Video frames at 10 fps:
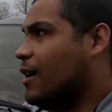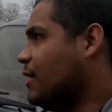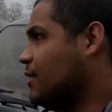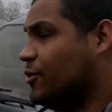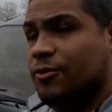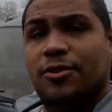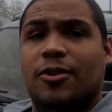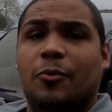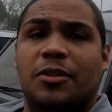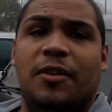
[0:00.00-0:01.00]

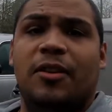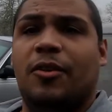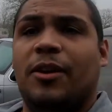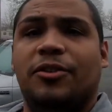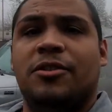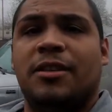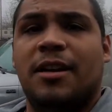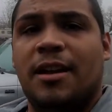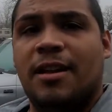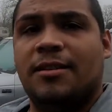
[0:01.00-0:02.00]
Jesus was very gracious,
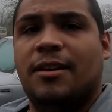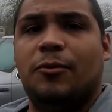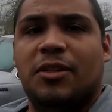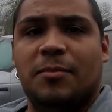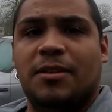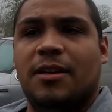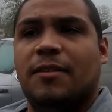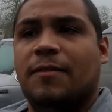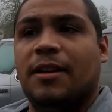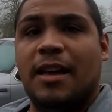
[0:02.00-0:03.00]
and as a Christmas
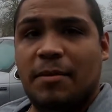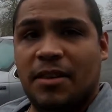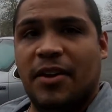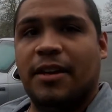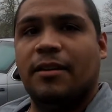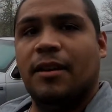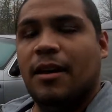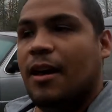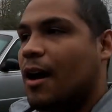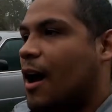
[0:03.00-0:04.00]
gift gave me the van.
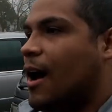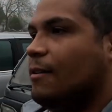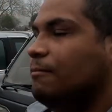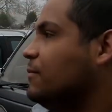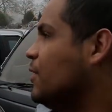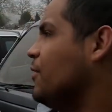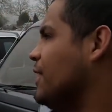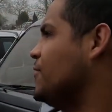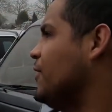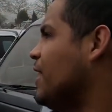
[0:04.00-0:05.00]
So thanks for